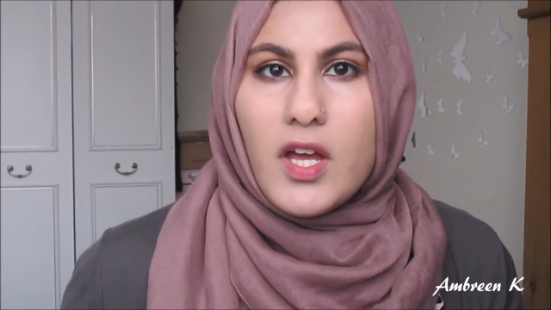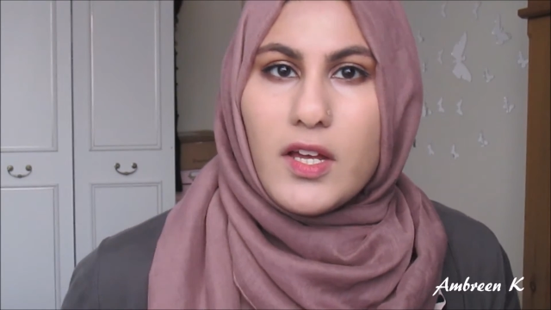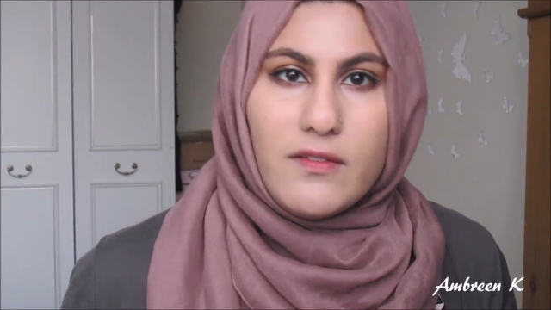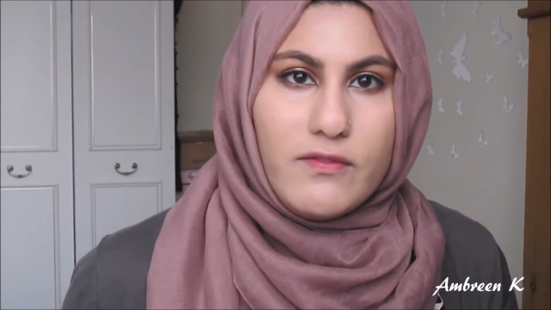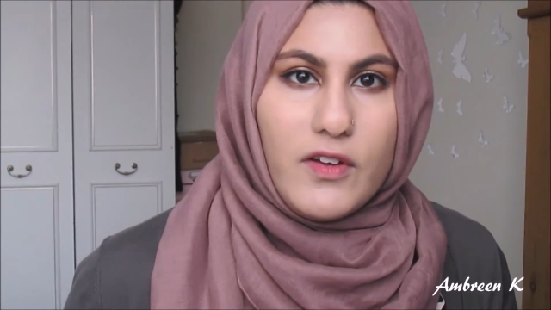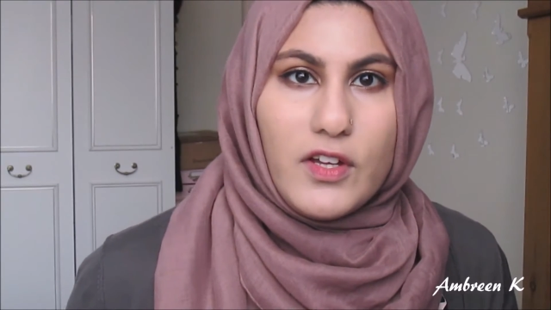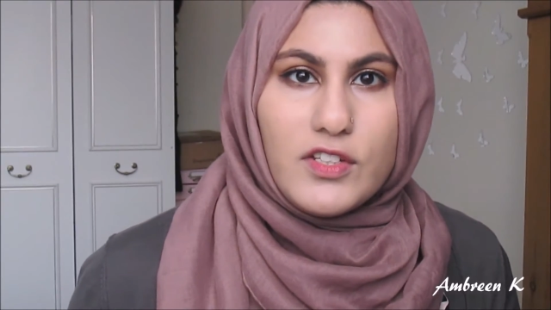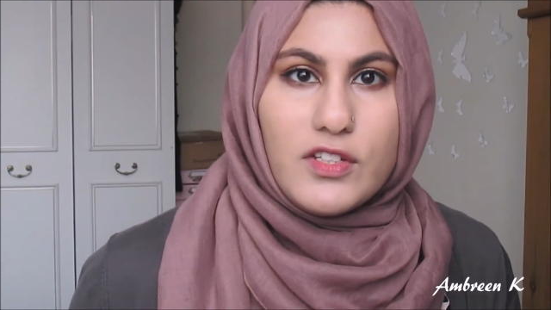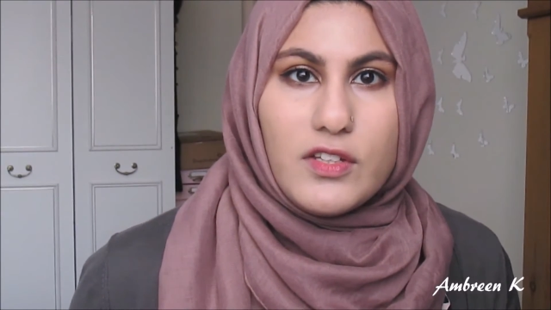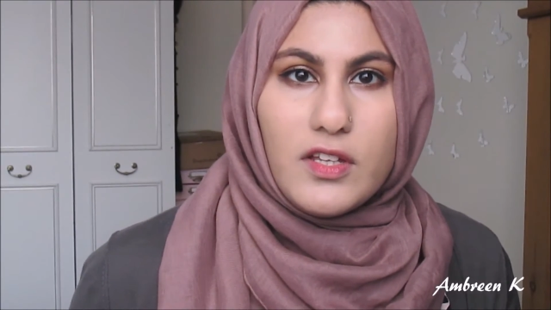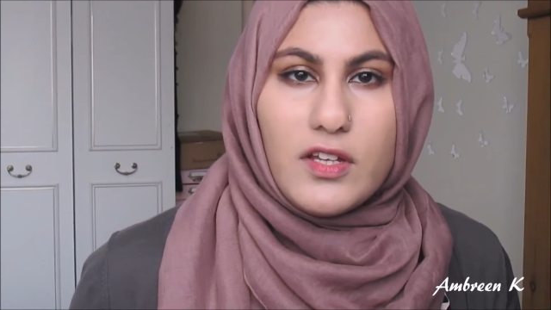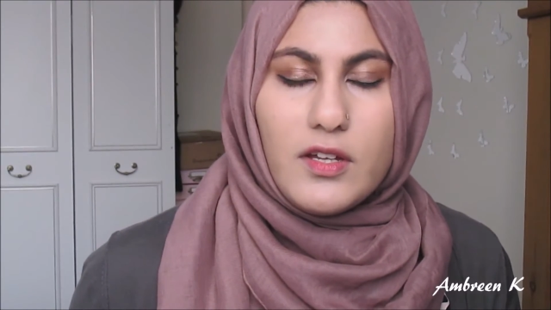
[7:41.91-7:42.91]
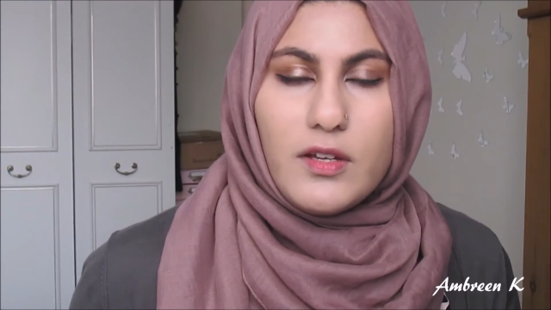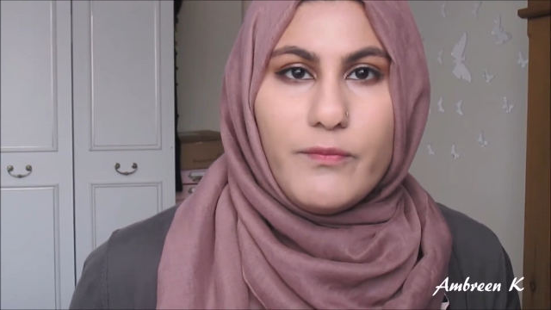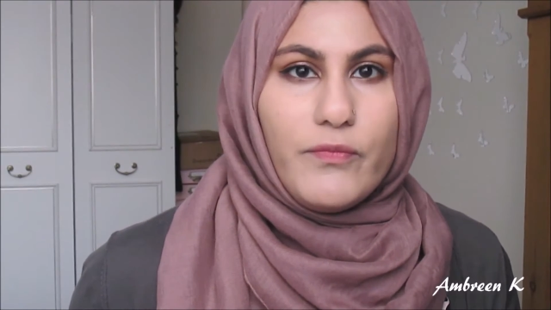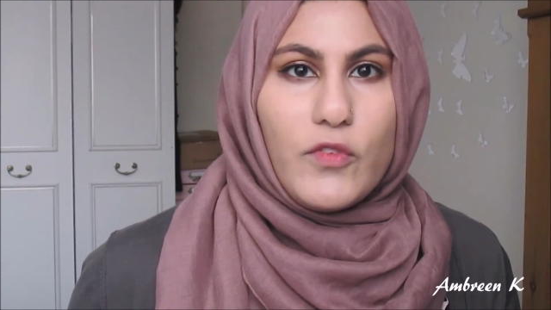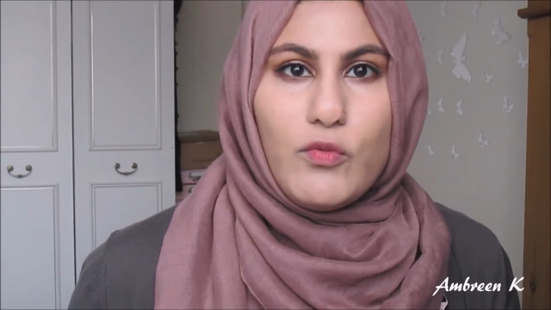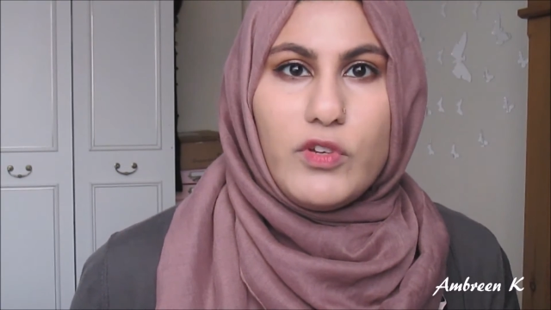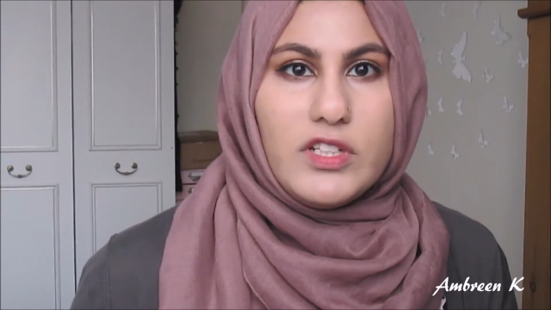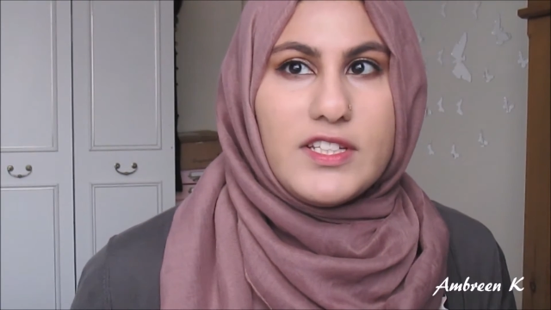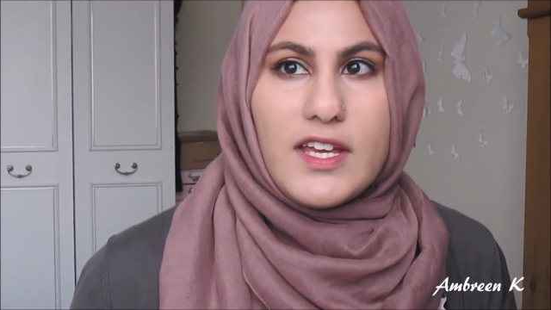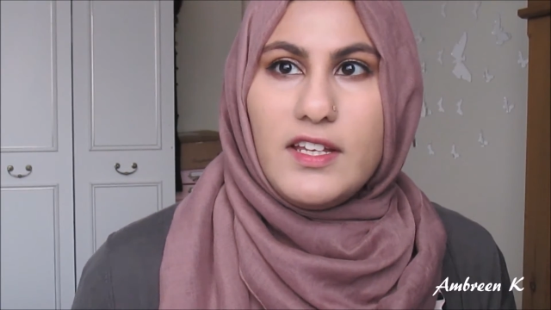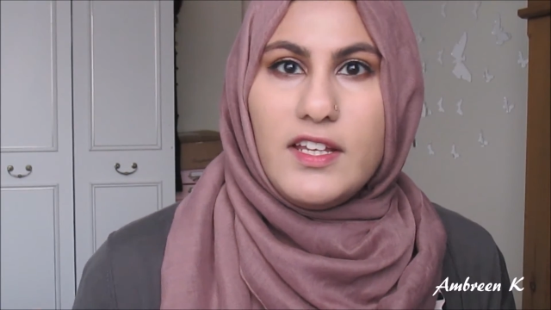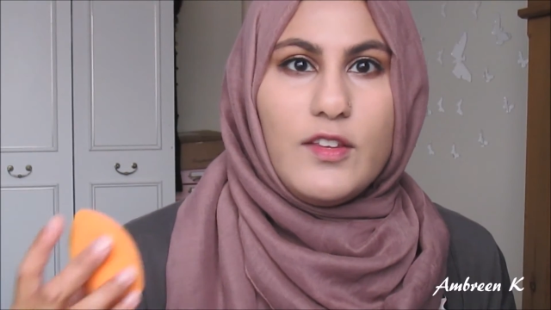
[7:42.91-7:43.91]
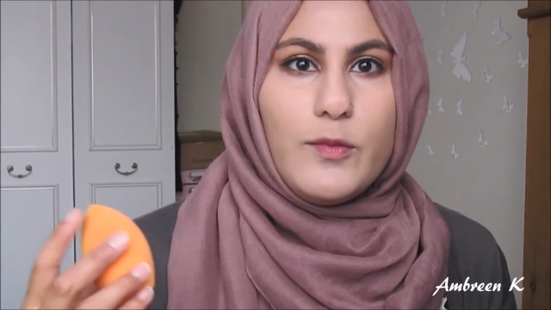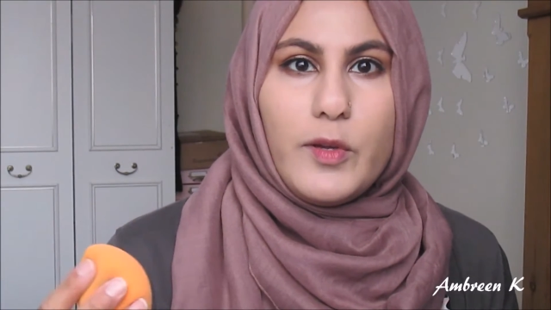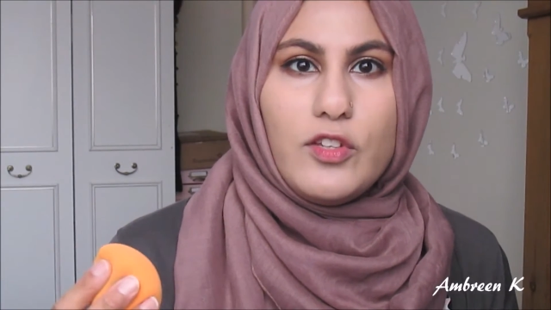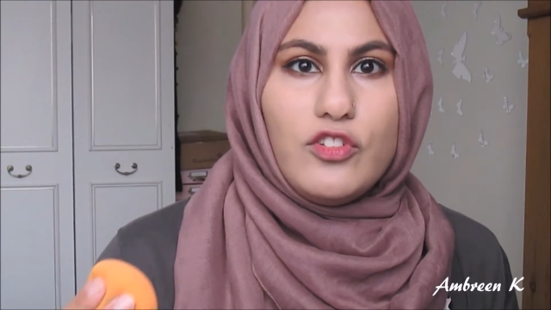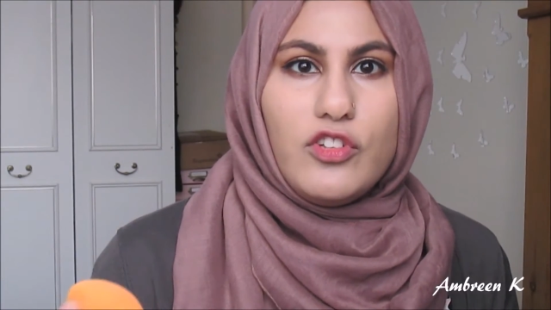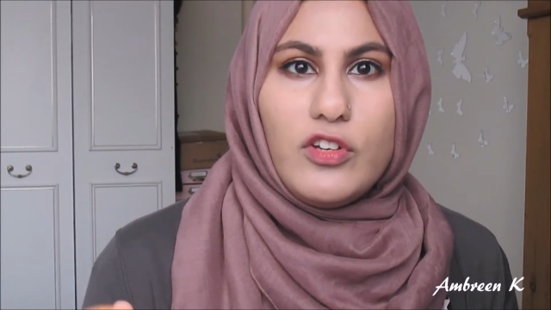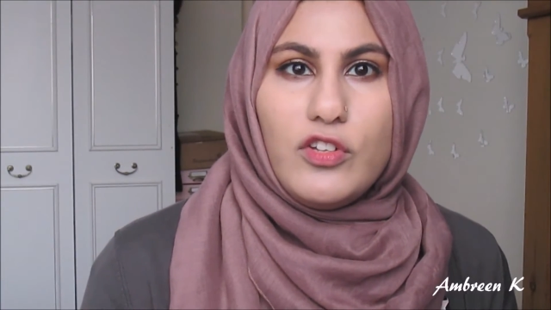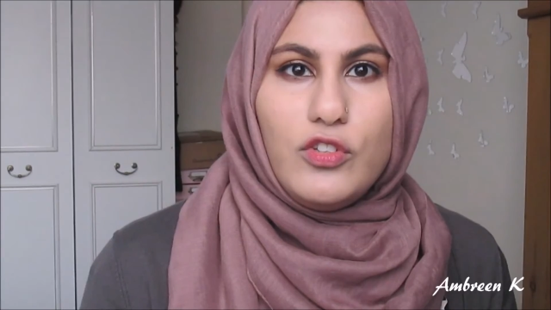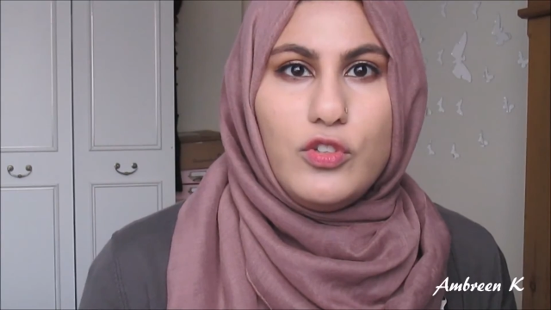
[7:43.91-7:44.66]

Convert to the Real Technique sponge.